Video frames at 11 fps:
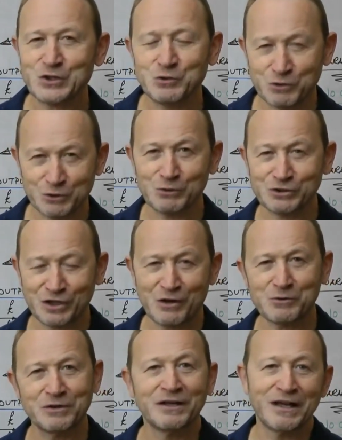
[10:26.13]
You could
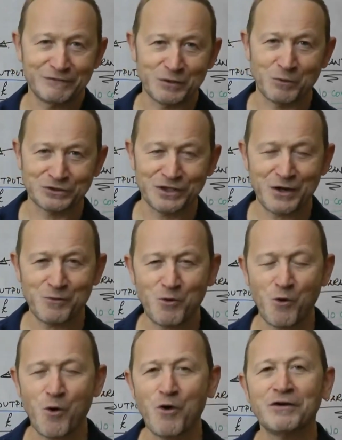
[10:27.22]
also, if you want to know
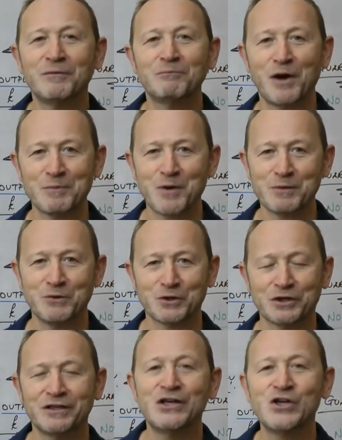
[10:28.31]
more, buy my
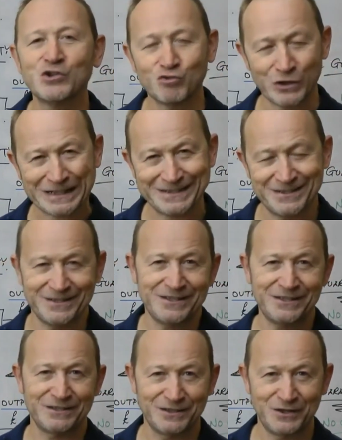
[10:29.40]
book, Drink
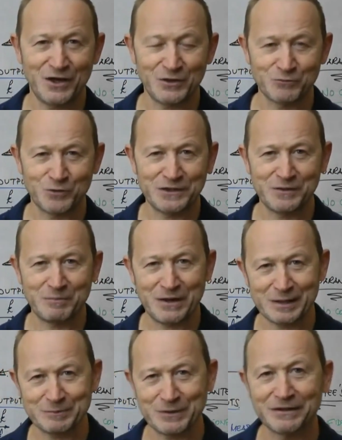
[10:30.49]
Tea and Read the
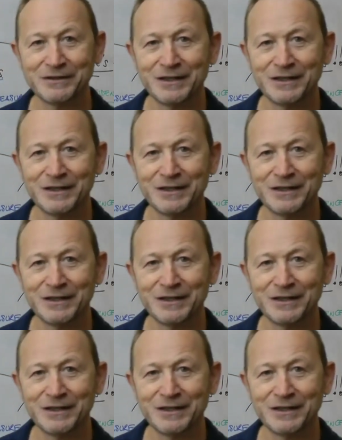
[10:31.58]
Paper.